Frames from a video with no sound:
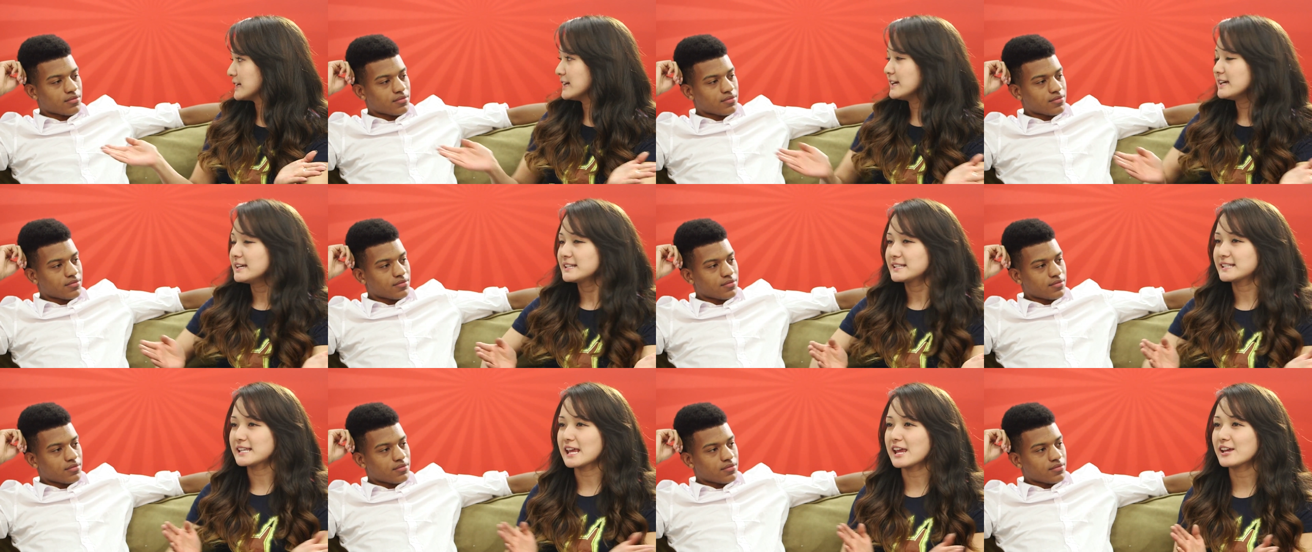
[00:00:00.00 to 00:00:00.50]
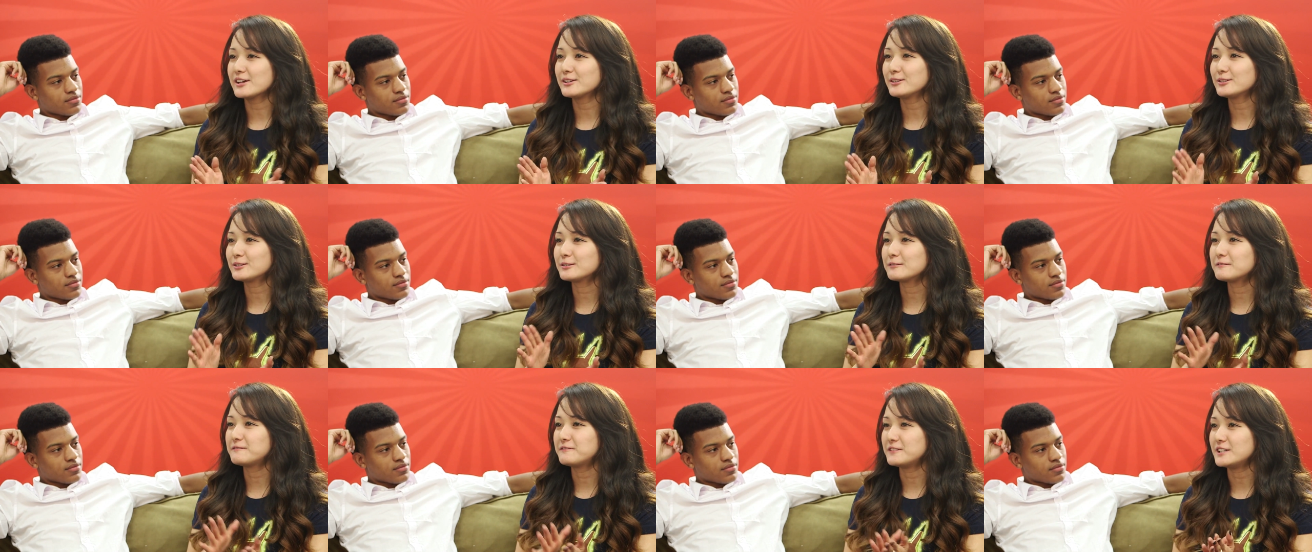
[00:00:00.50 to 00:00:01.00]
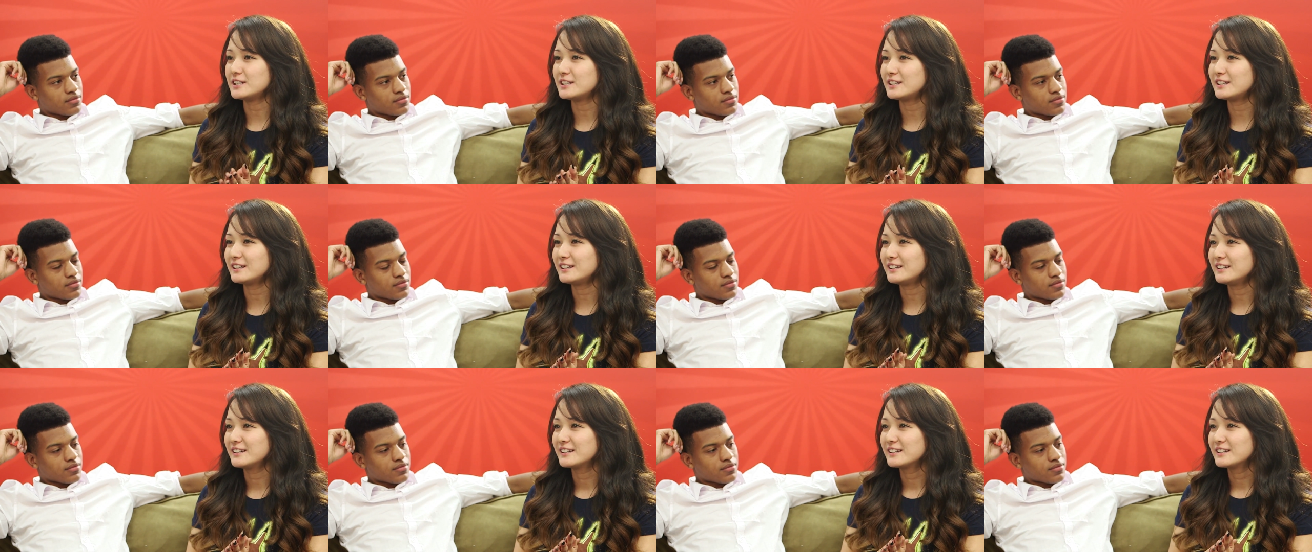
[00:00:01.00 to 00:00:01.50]
Speaker 1: Sailor V
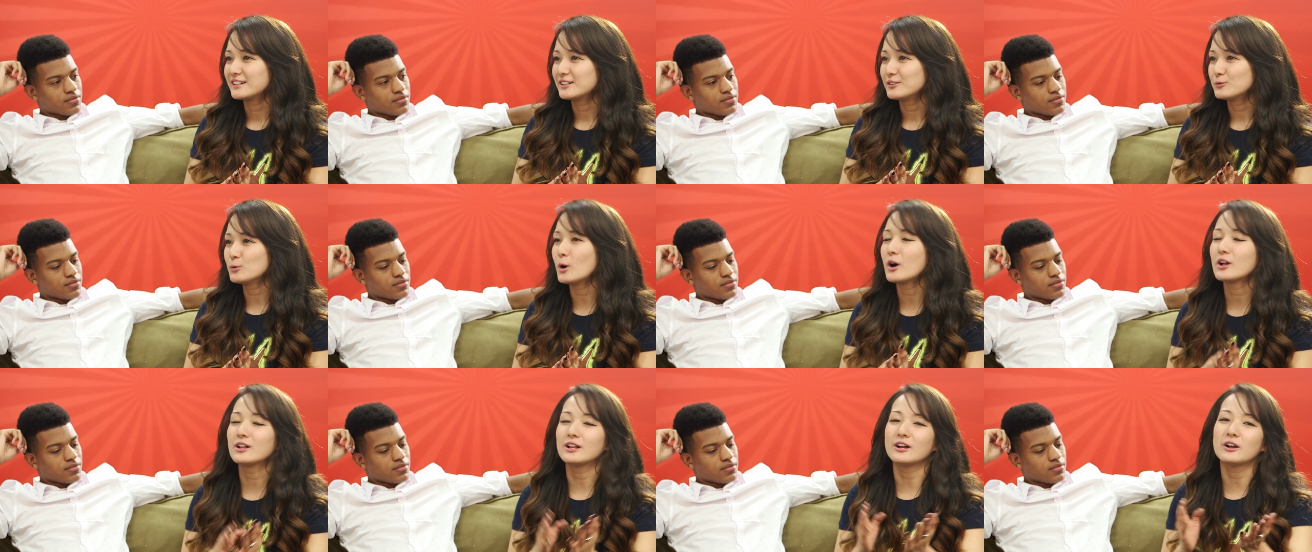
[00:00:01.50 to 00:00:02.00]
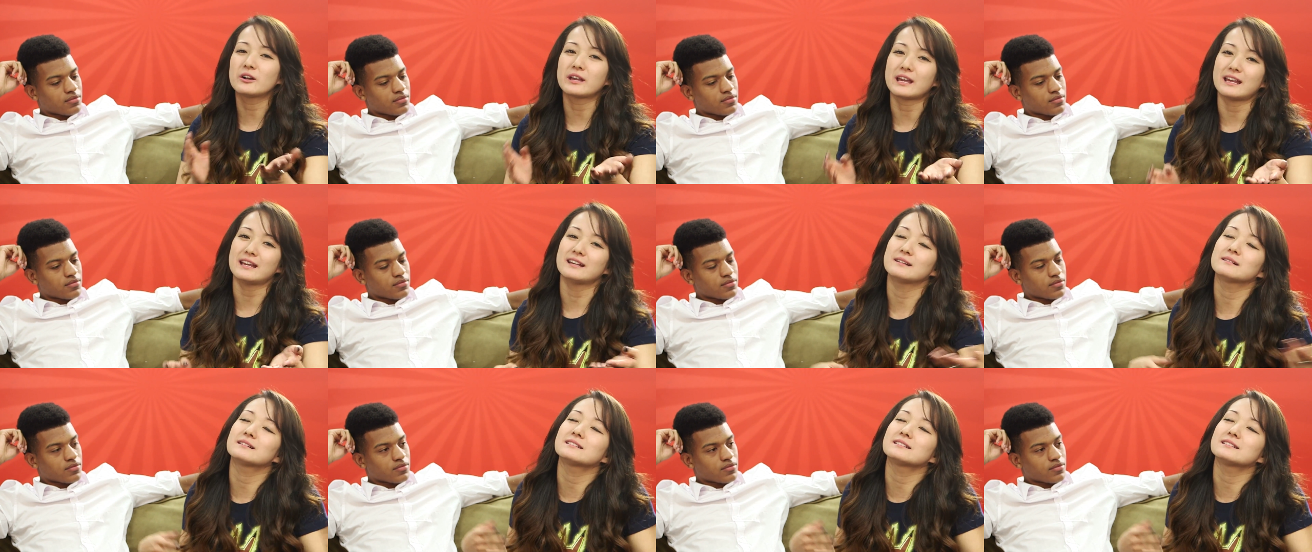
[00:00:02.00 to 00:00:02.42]
well, okay,